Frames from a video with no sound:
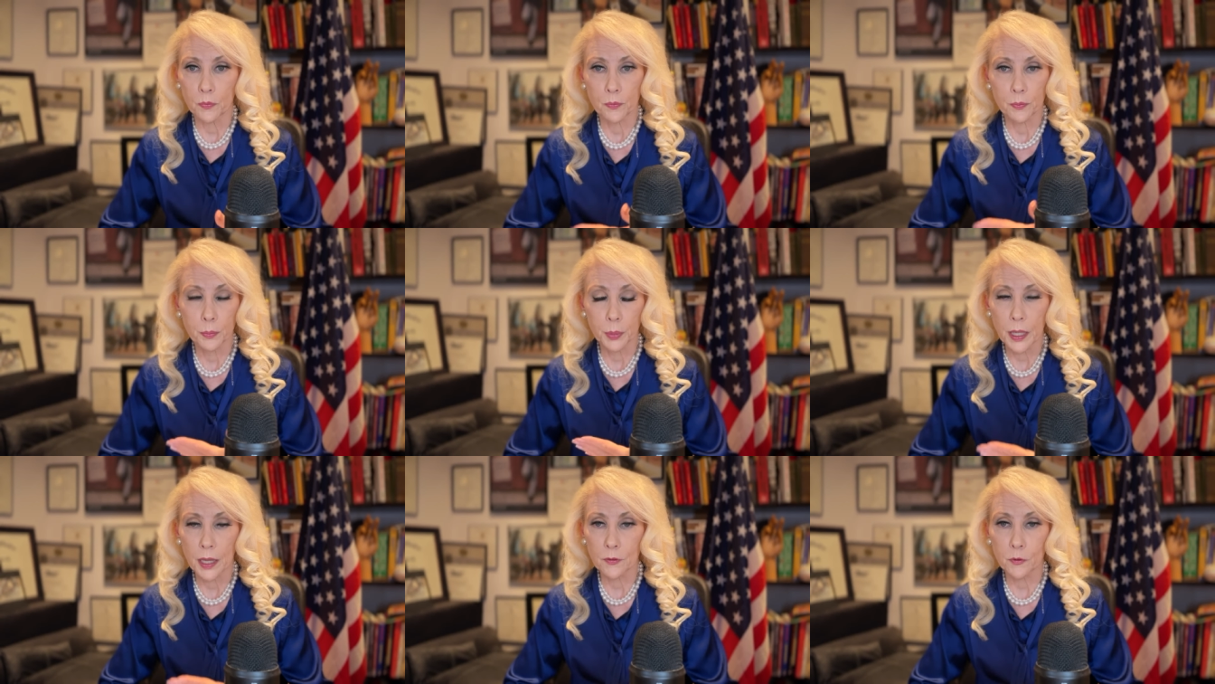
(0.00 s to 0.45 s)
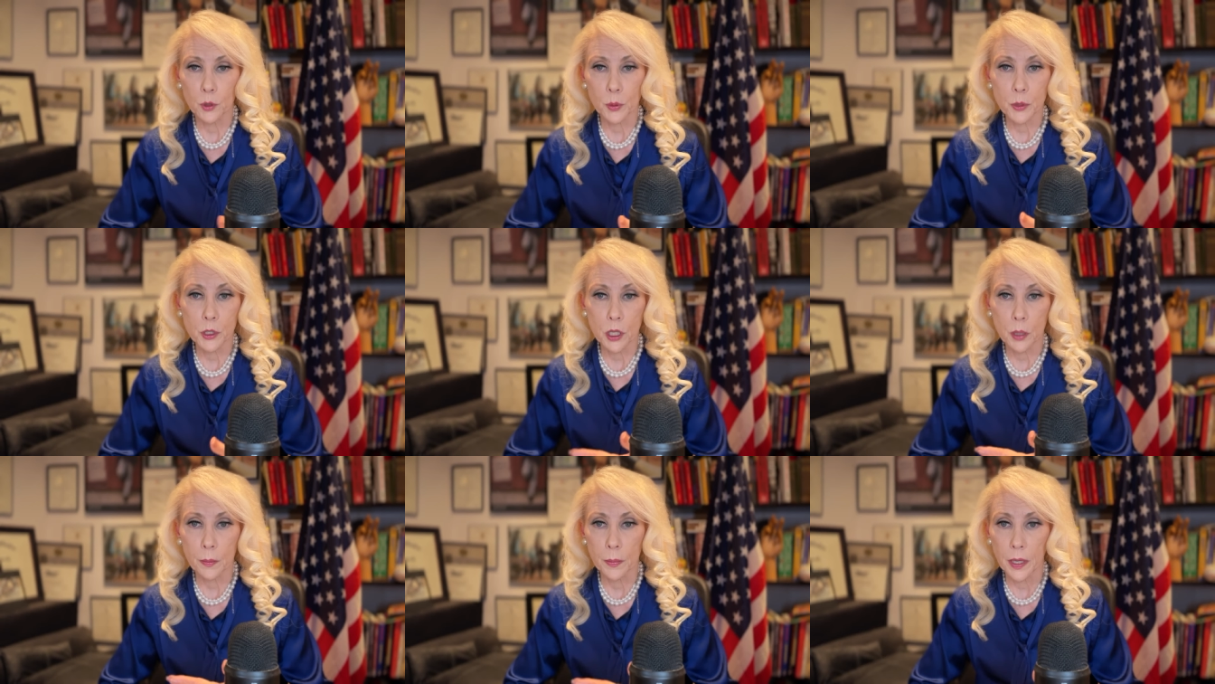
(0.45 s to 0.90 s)

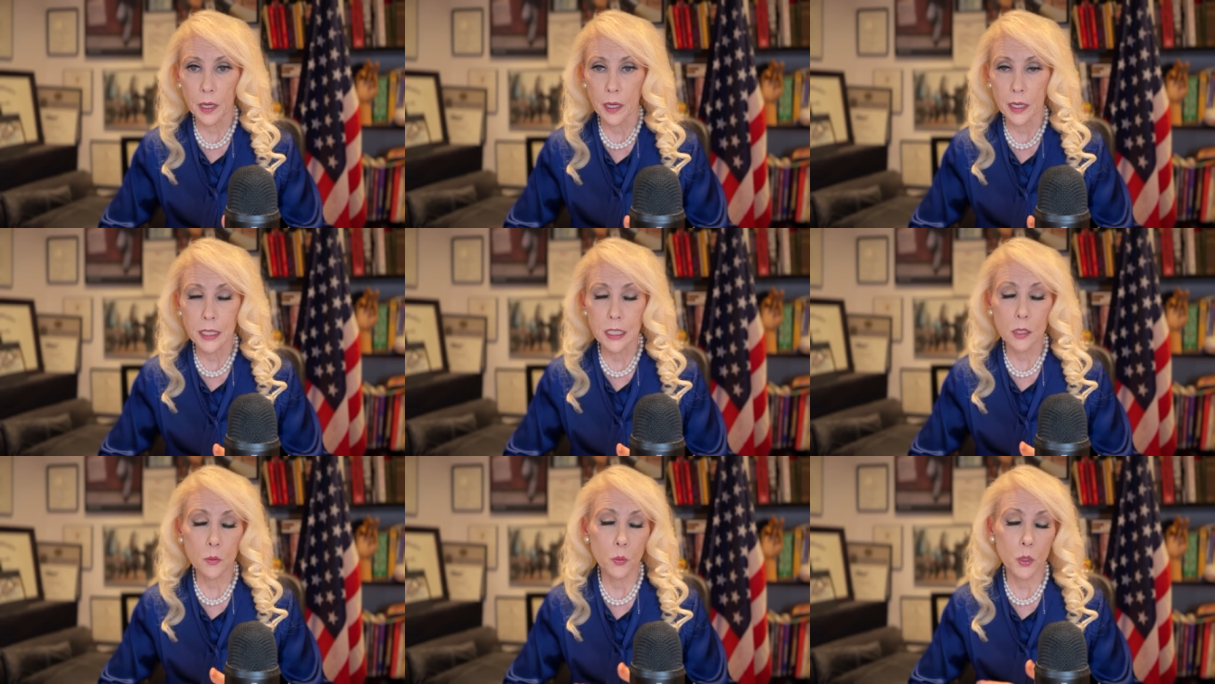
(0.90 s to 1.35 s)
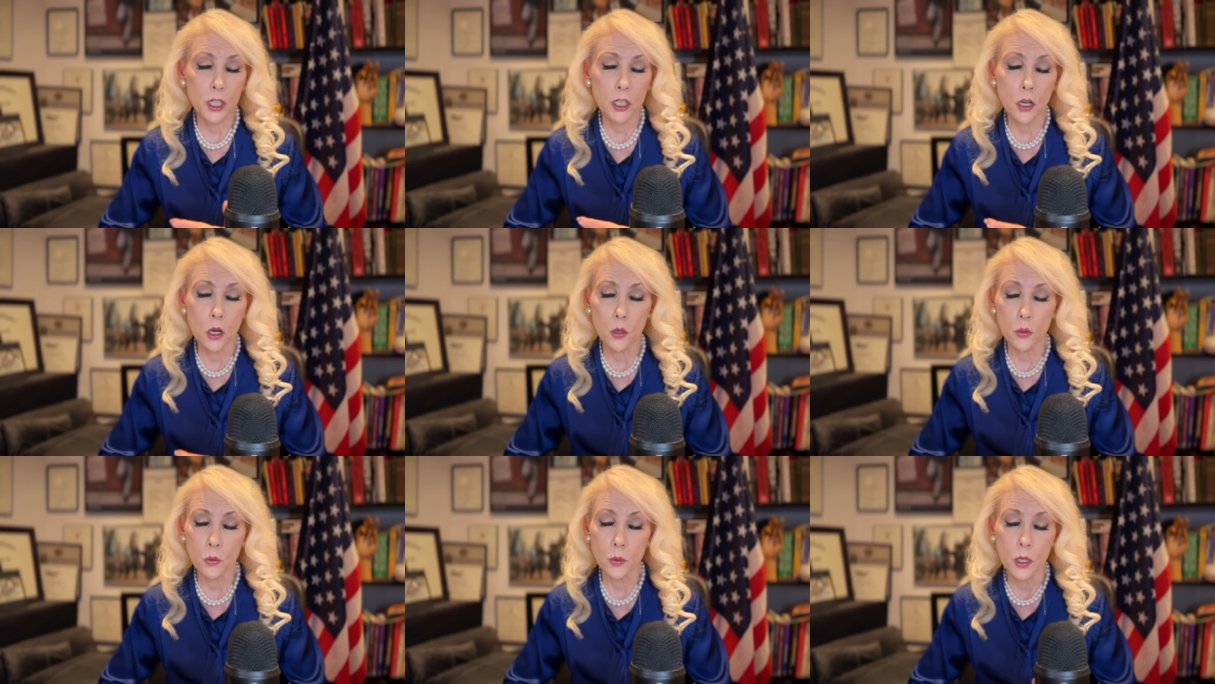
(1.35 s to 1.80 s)
platforms combined, and we
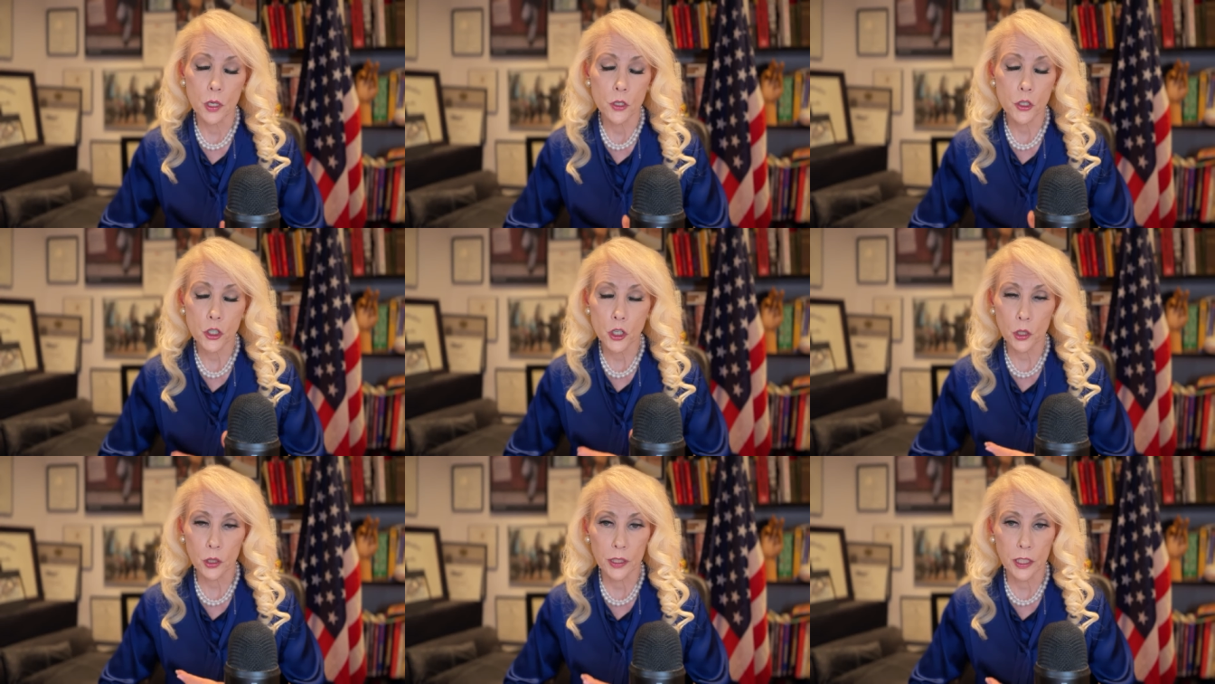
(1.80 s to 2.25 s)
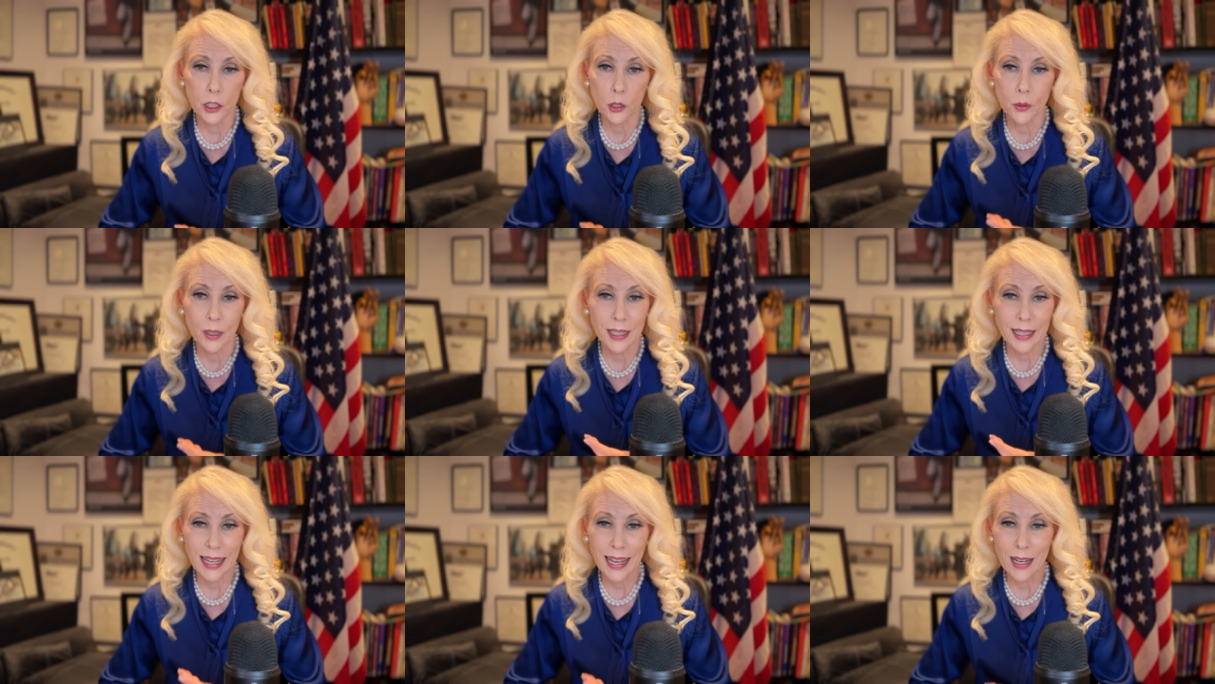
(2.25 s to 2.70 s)
know certainly there
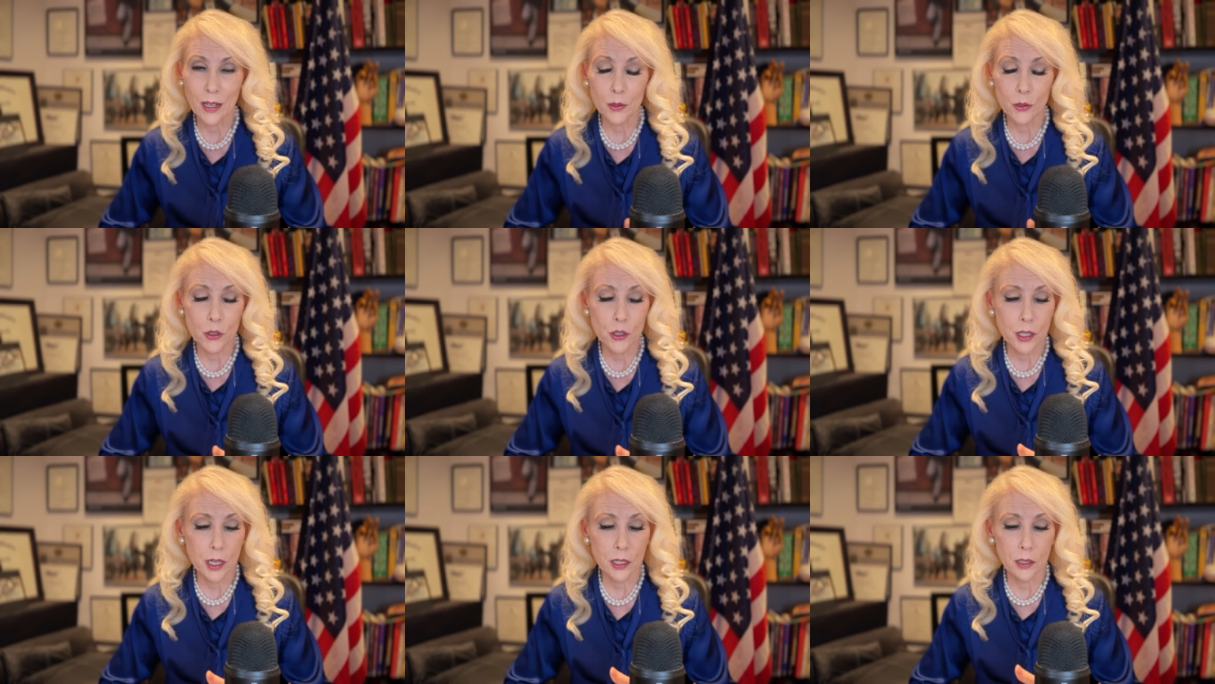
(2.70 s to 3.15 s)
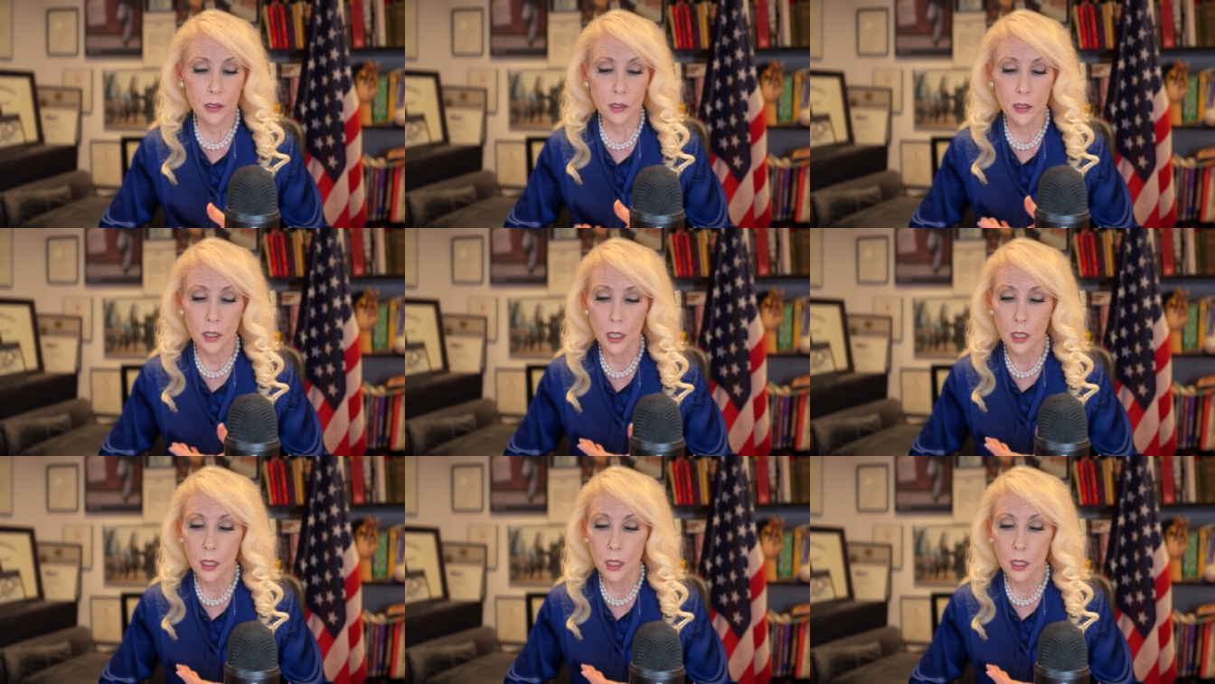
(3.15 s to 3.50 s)
are accounts that are